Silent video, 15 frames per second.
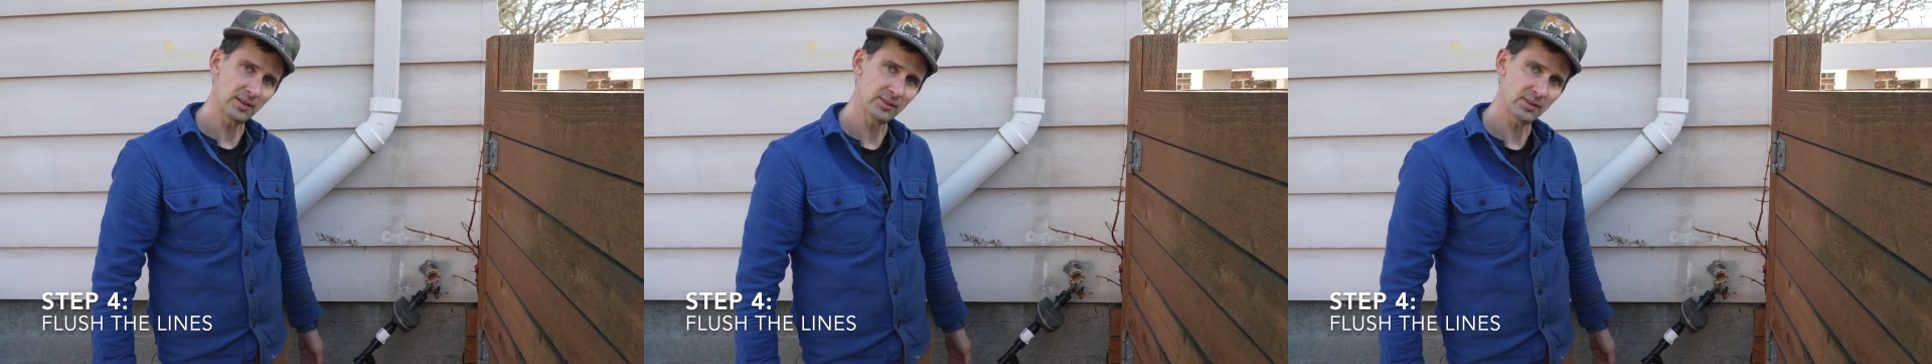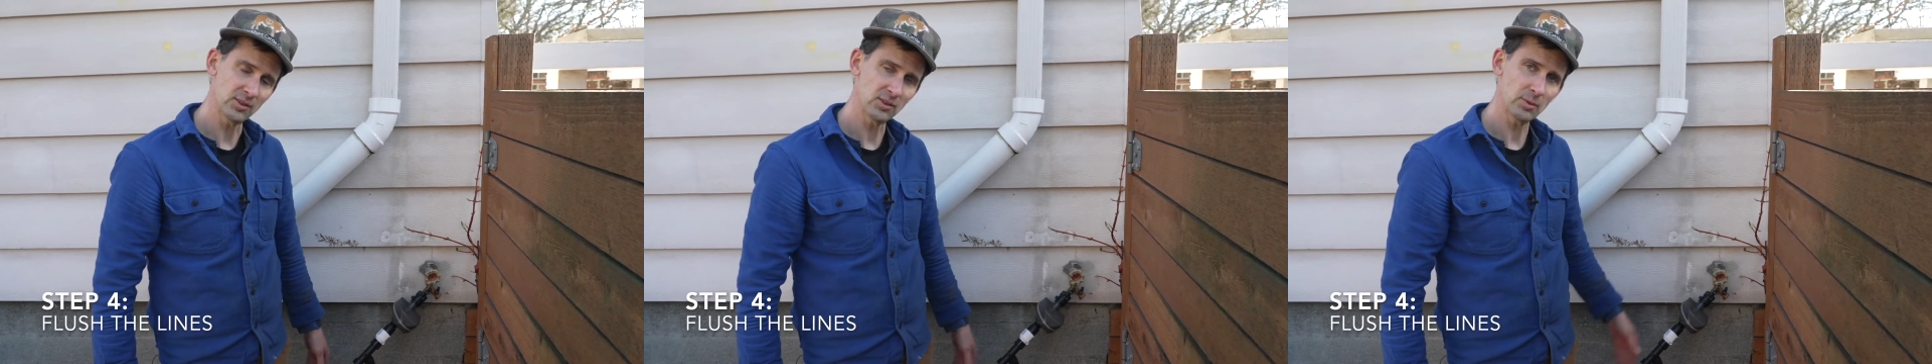
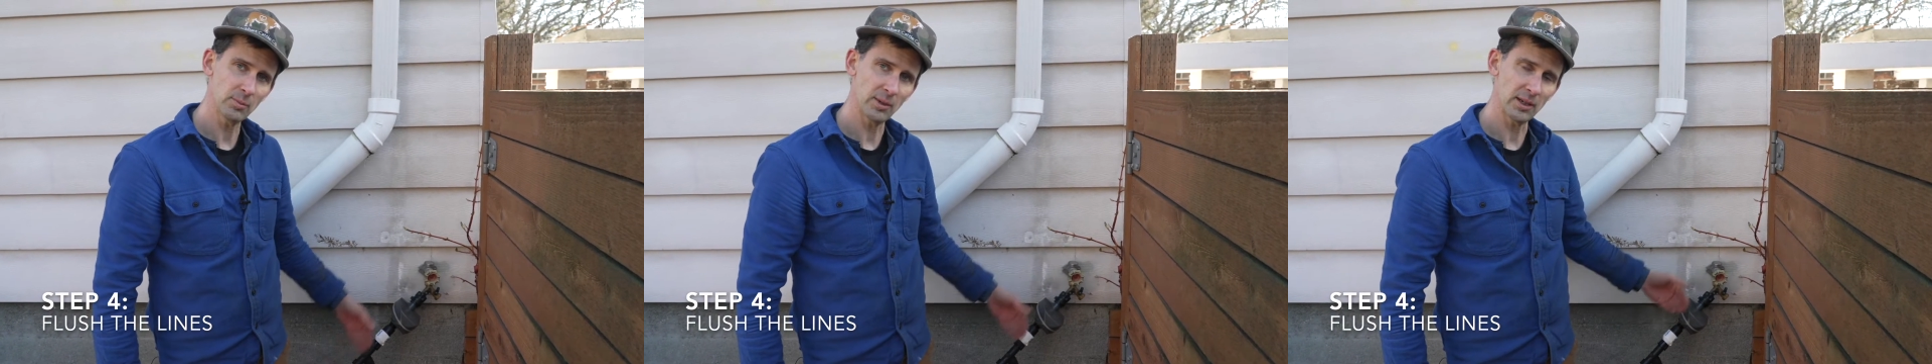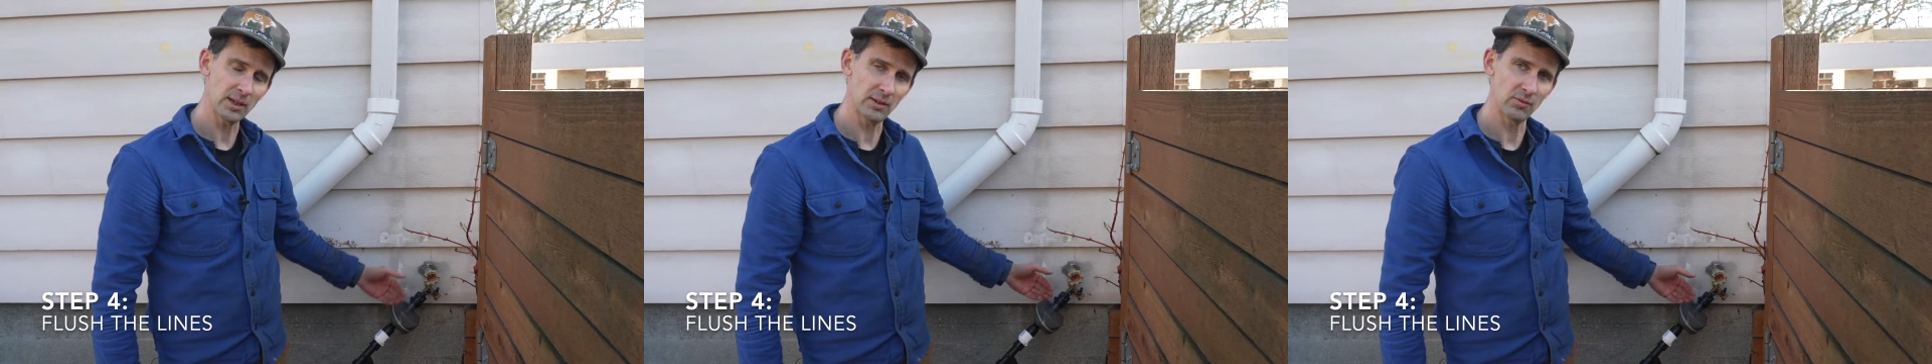system
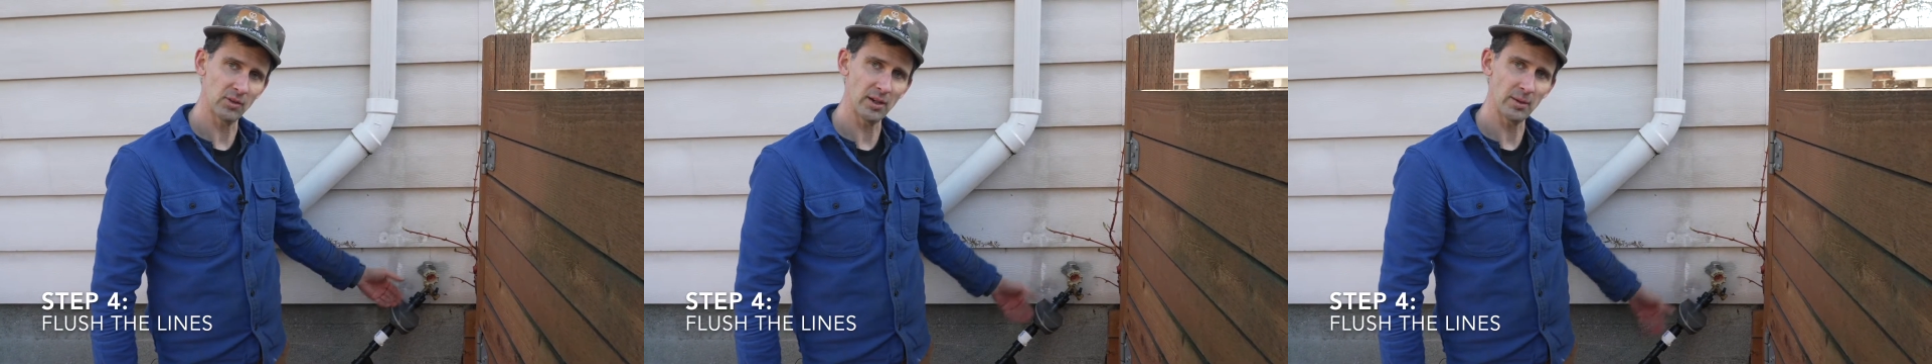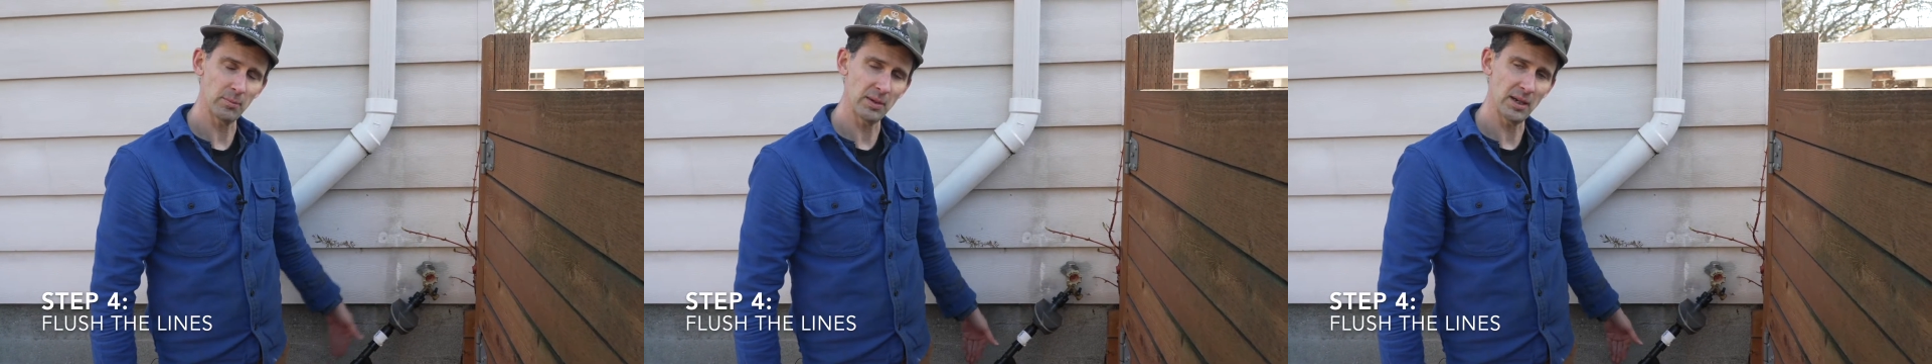and I can
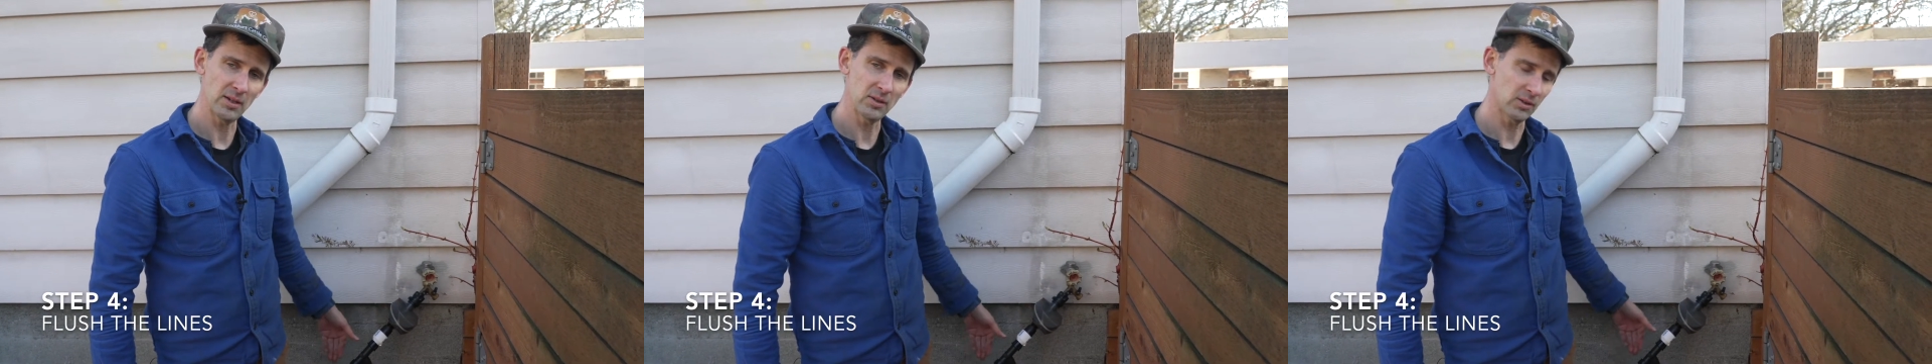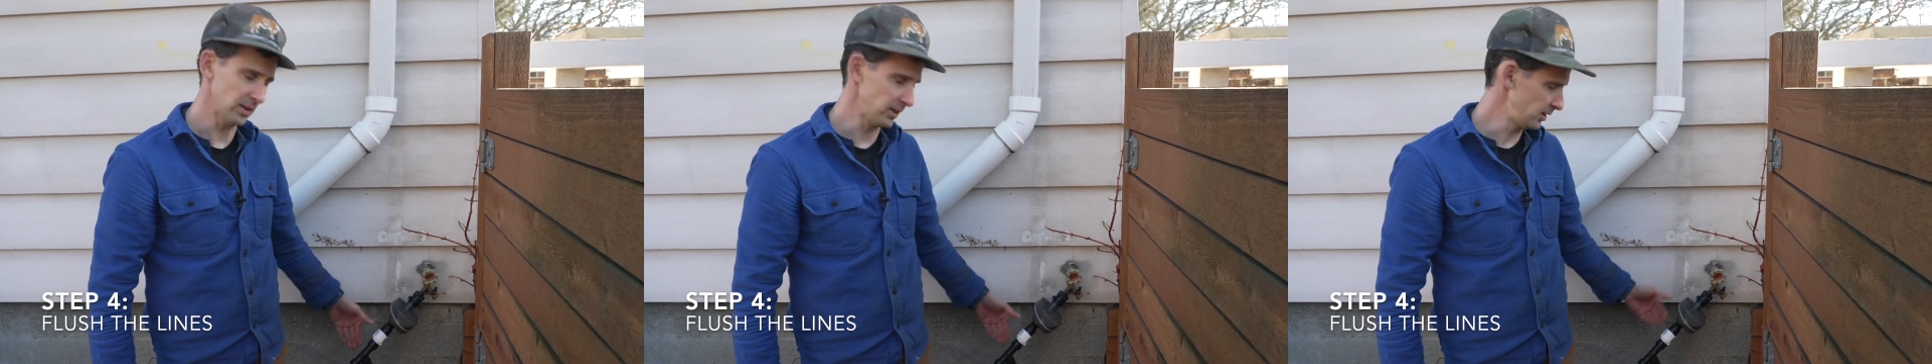run it
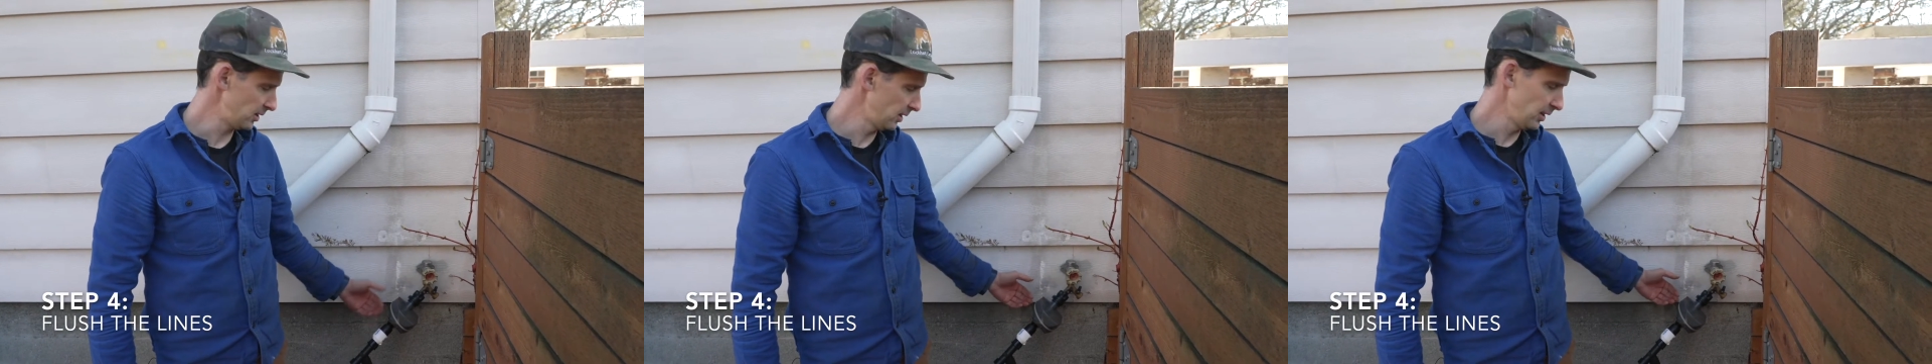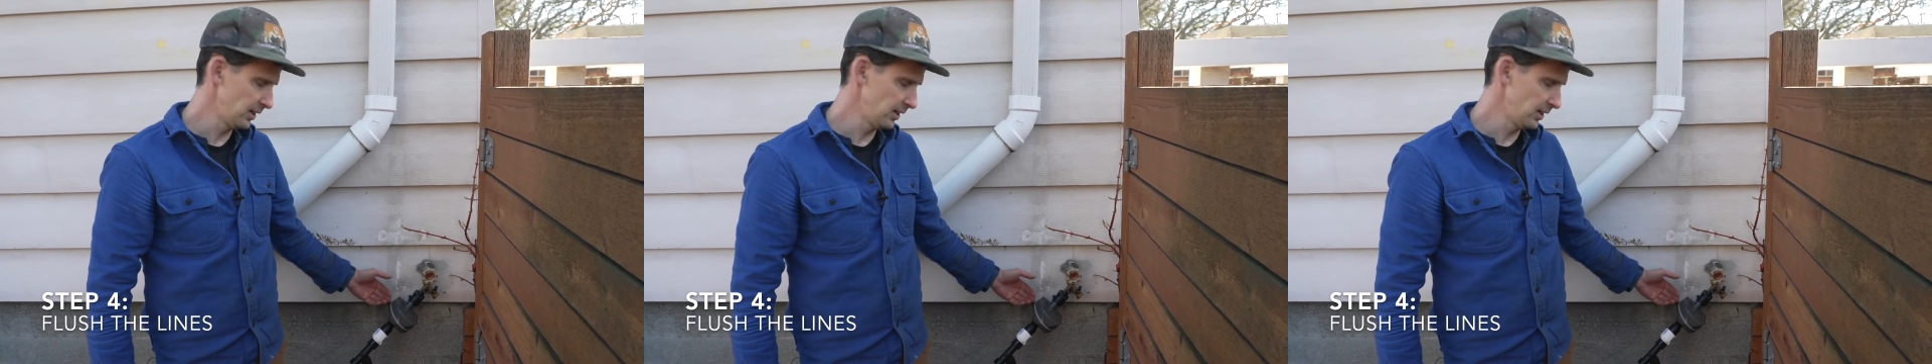manually